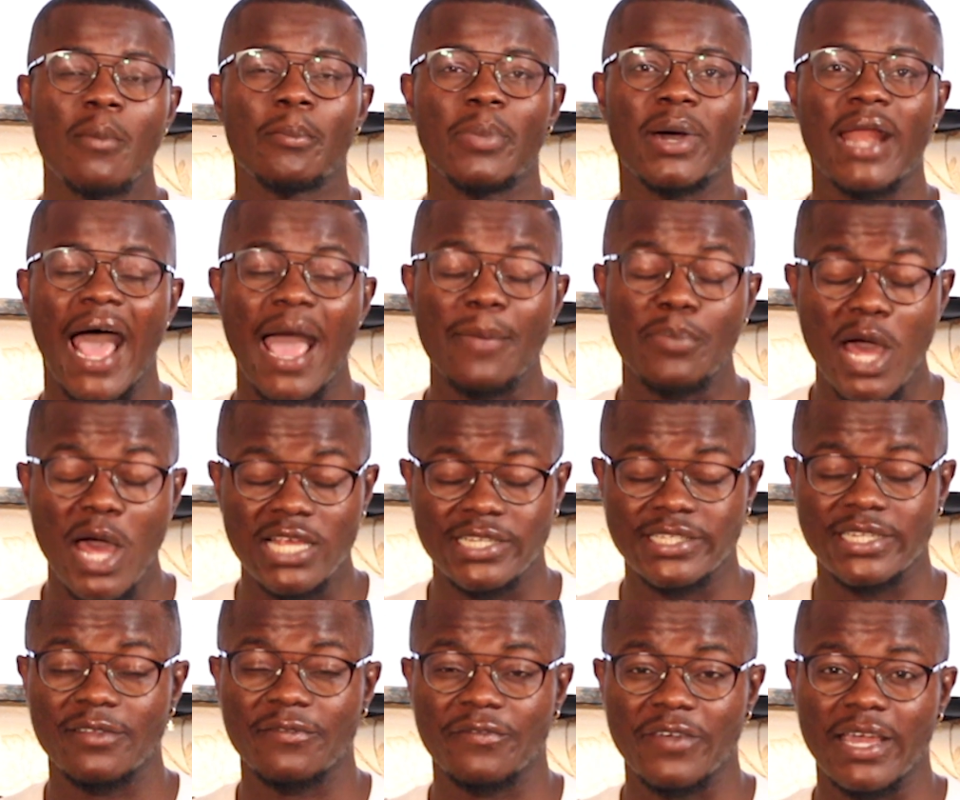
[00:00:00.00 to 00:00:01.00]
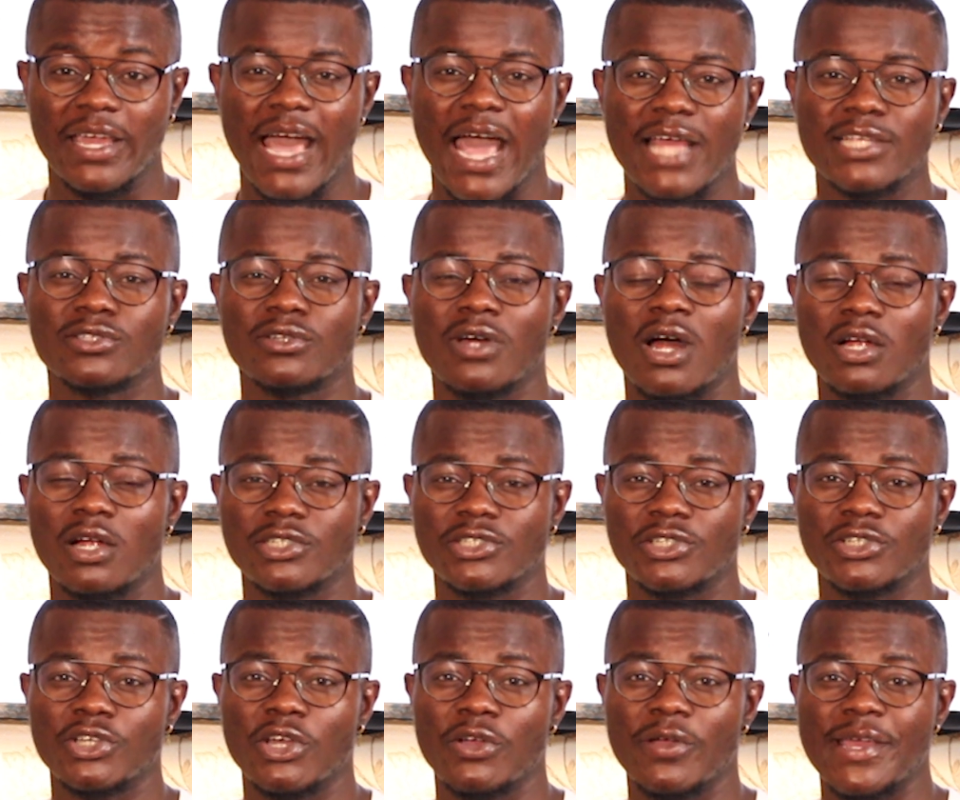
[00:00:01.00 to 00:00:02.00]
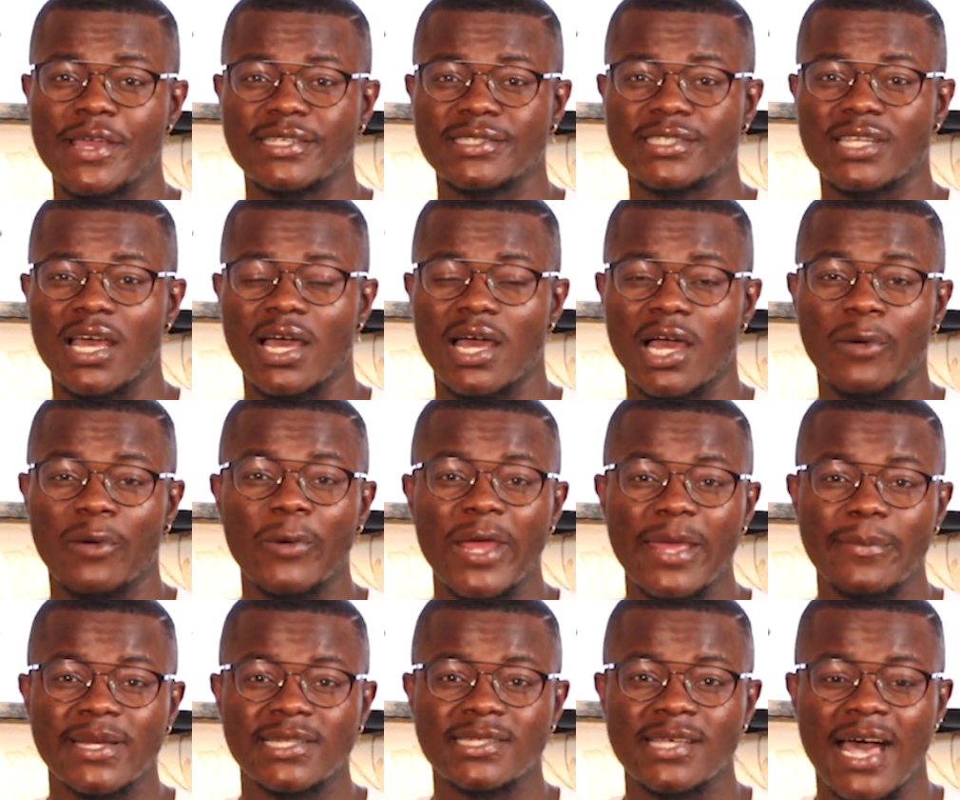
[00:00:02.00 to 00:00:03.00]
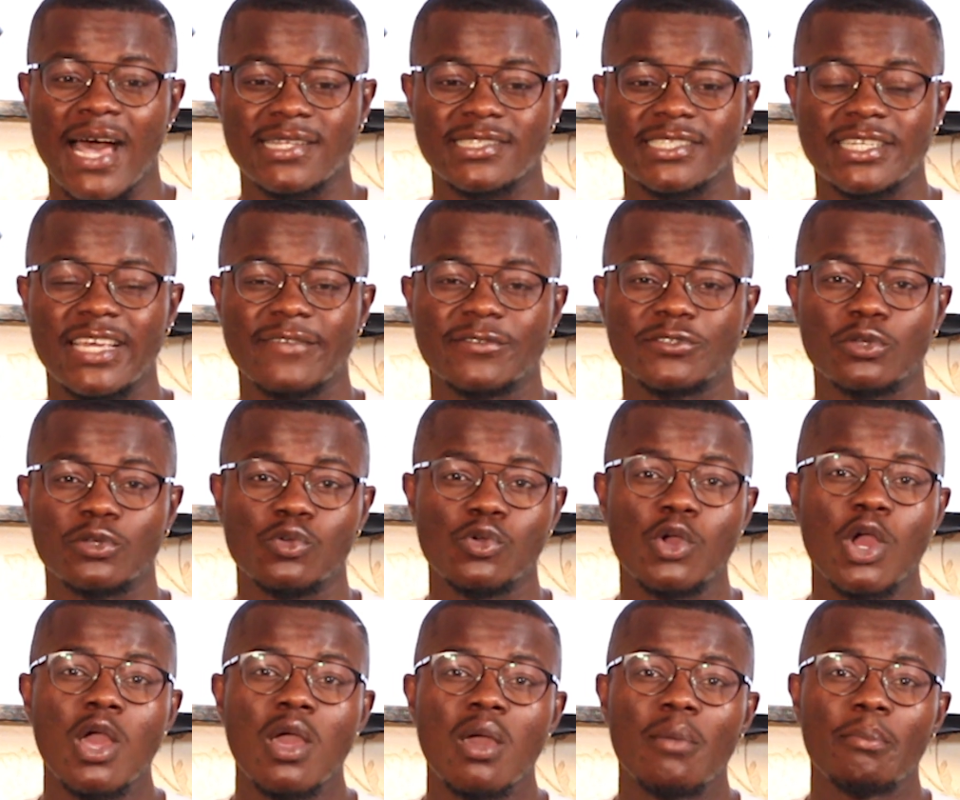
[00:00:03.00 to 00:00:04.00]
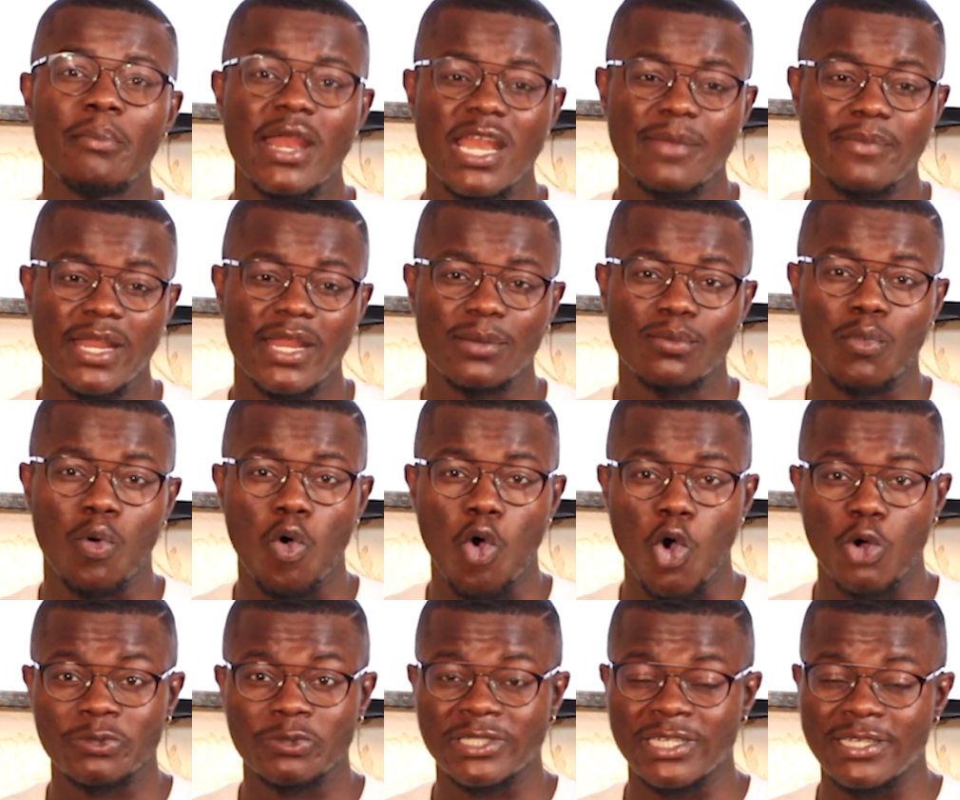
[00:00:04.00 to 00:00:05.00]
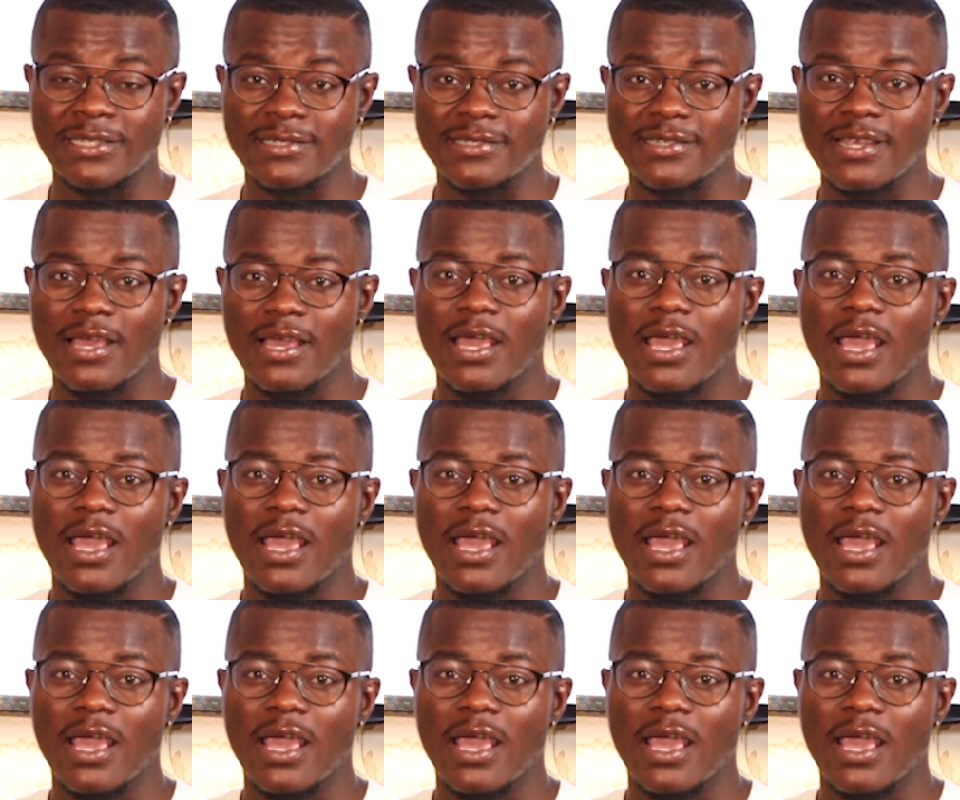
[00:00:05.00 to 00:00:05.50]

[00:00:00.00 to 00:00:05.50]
But I personally think RStudio is way better, as it gives you many more options.